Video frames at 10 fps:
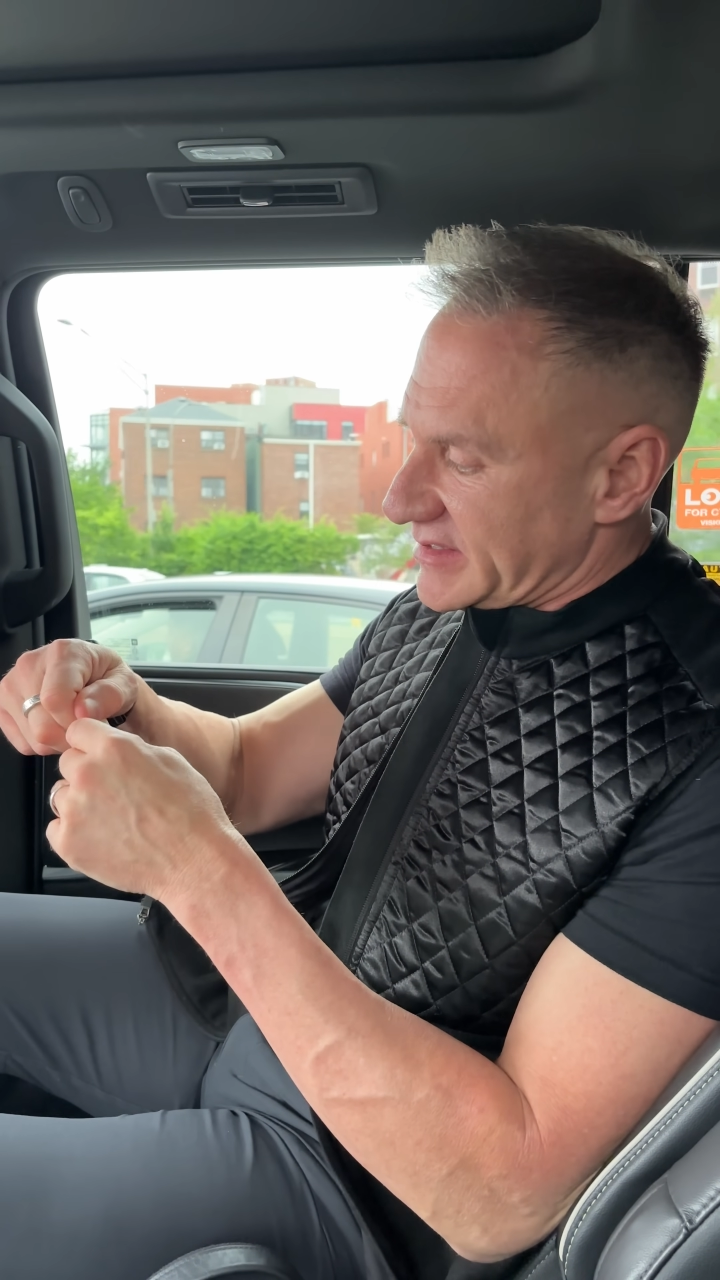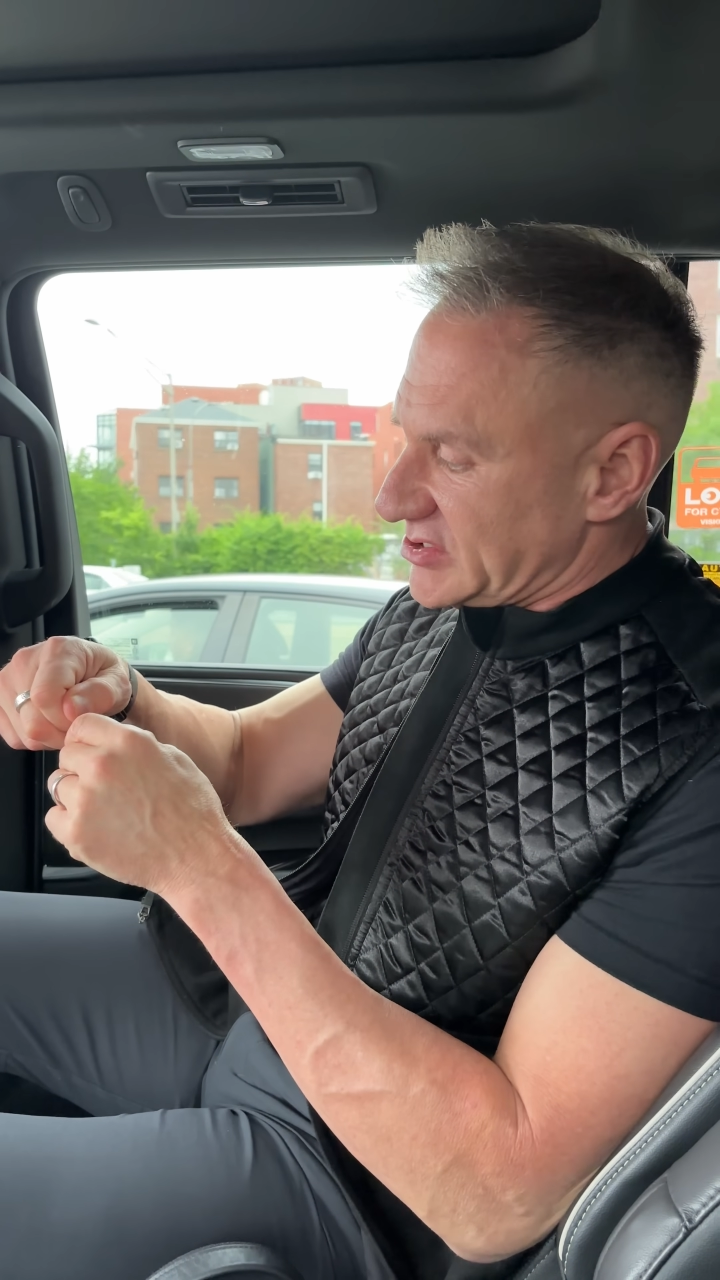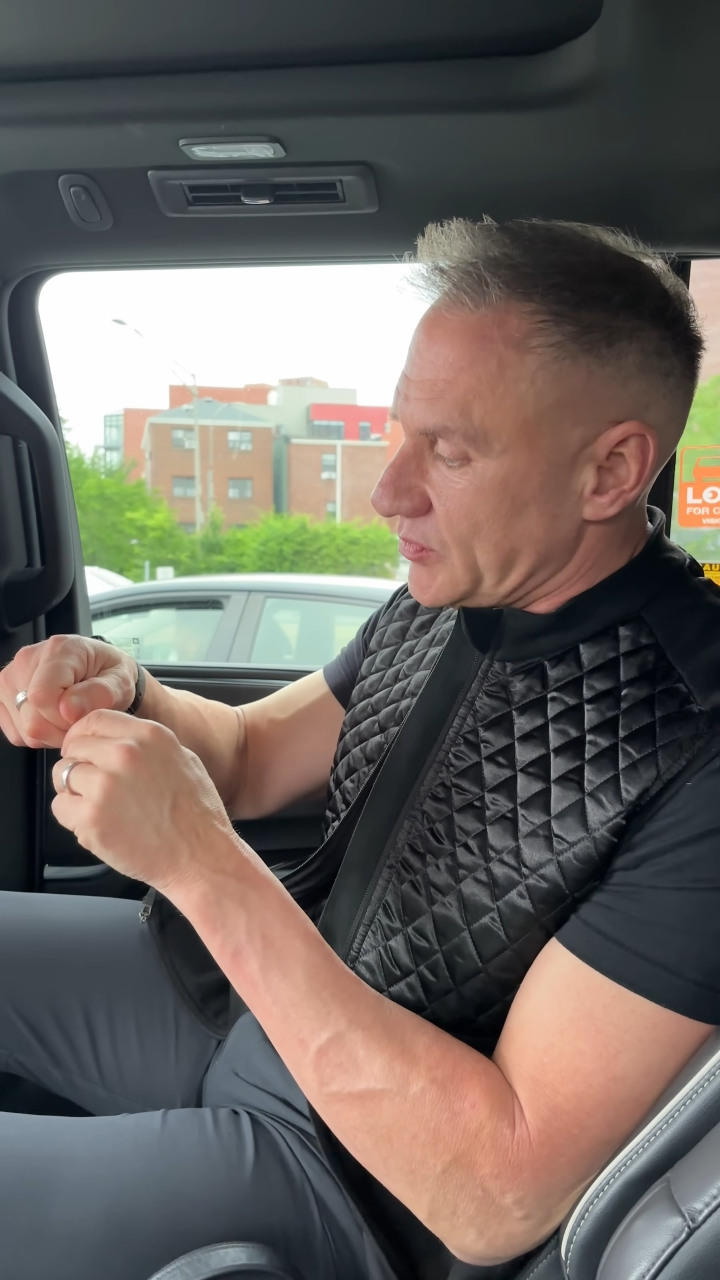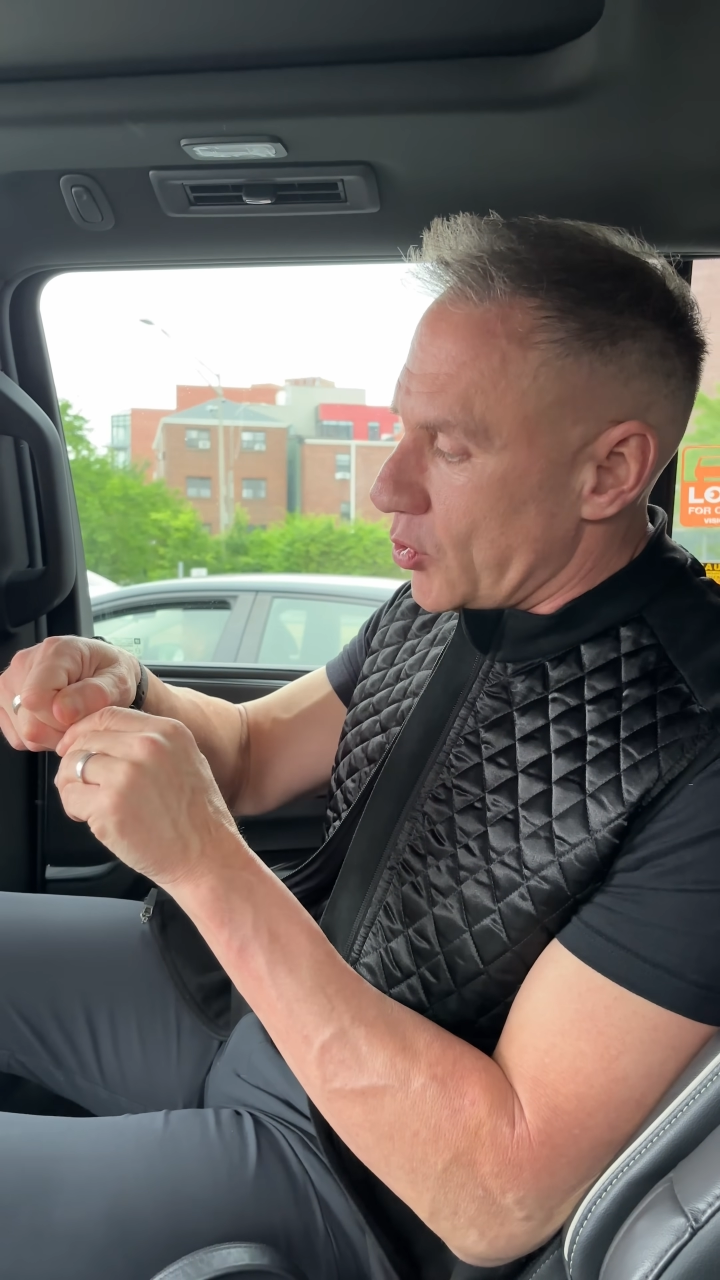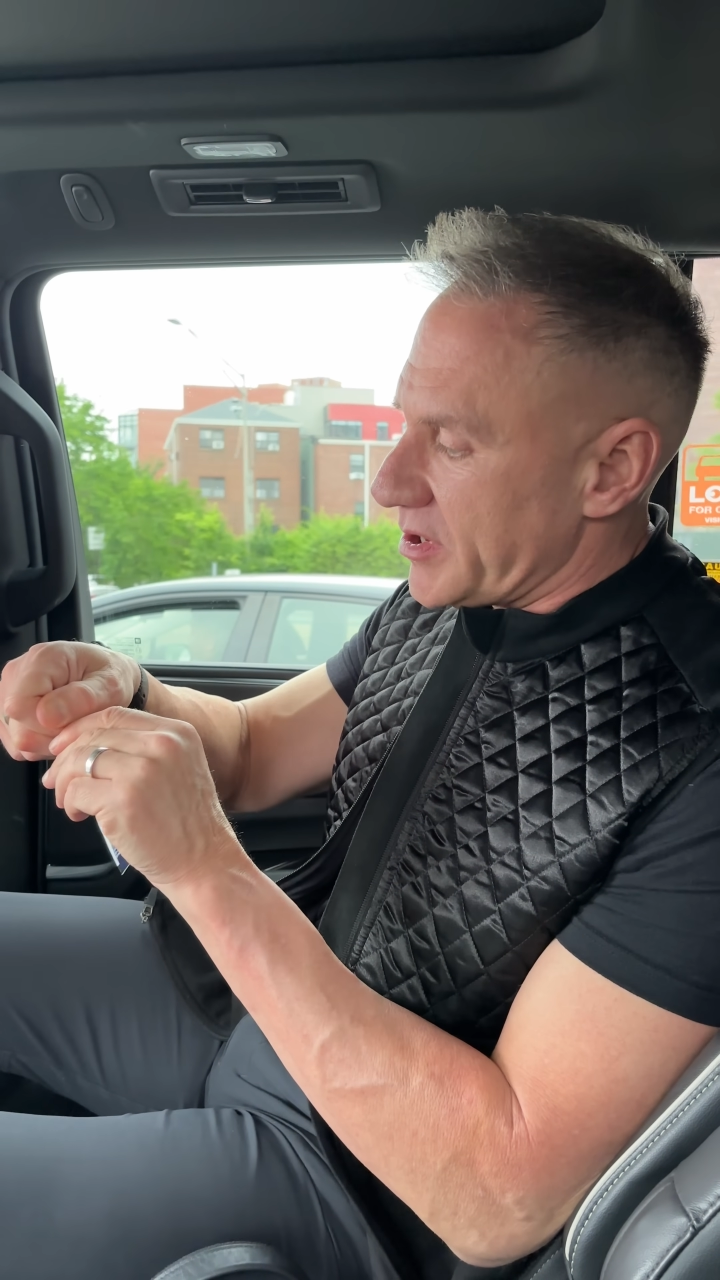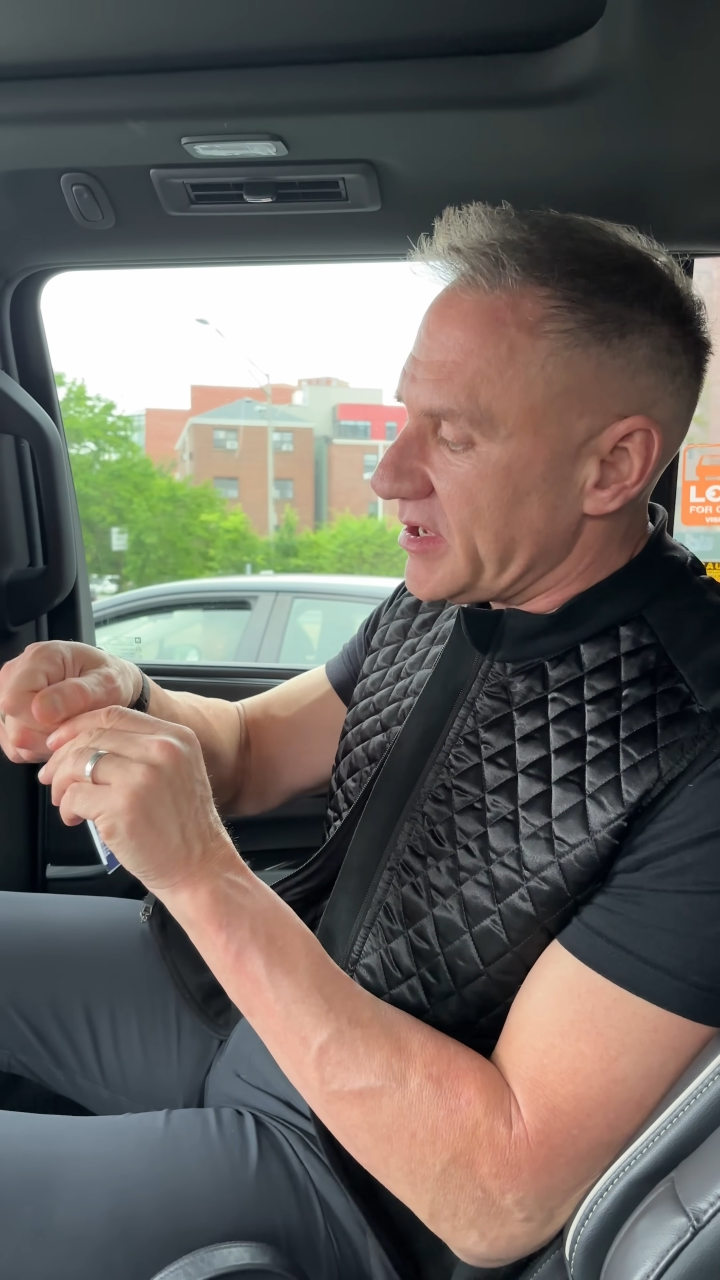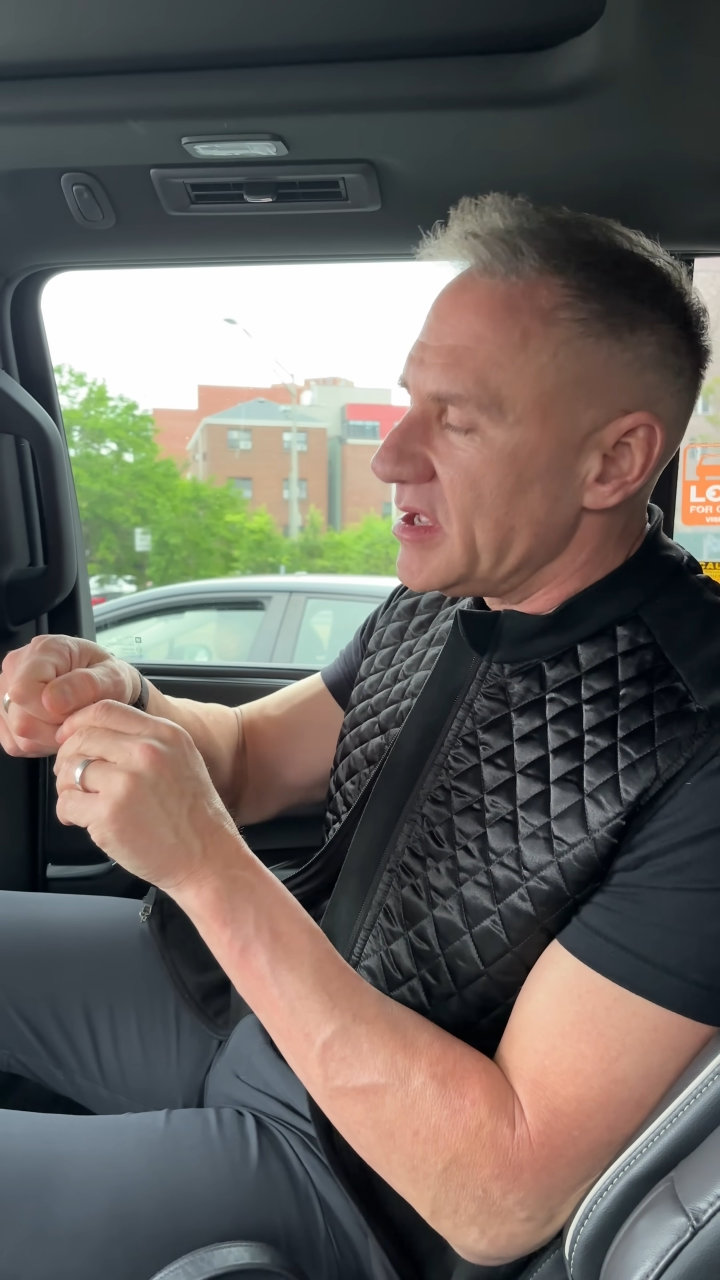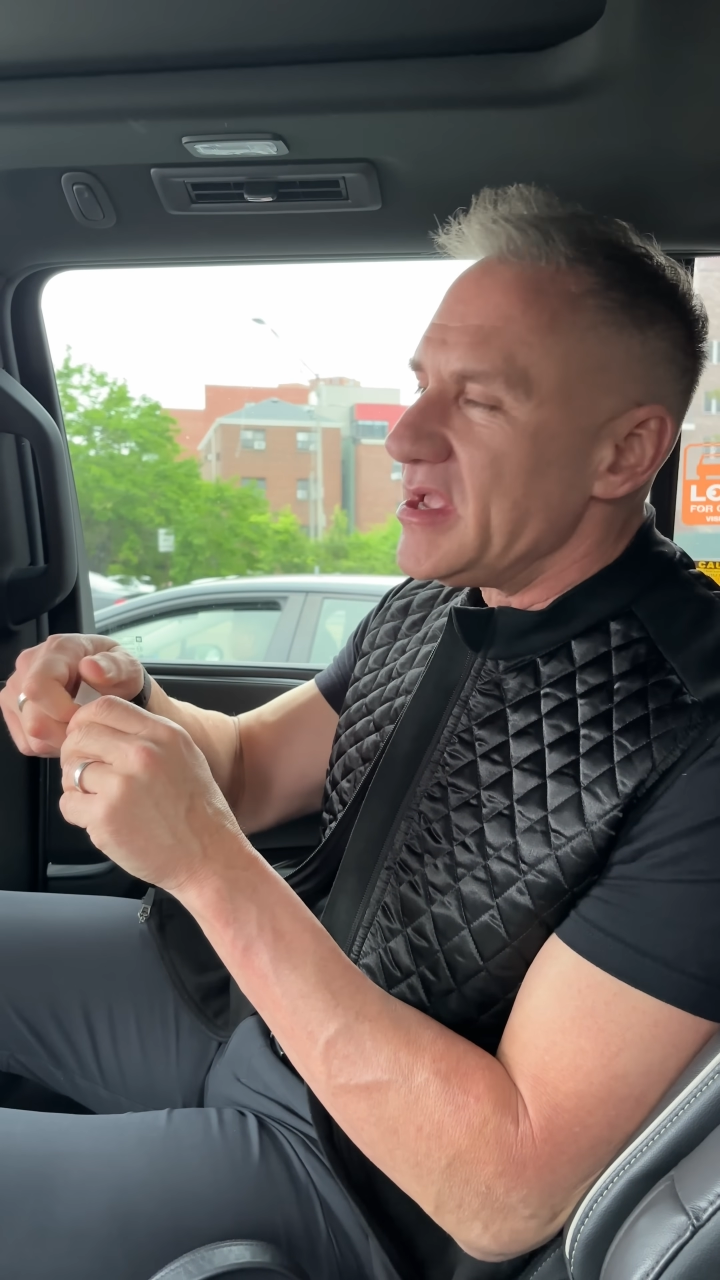this morning.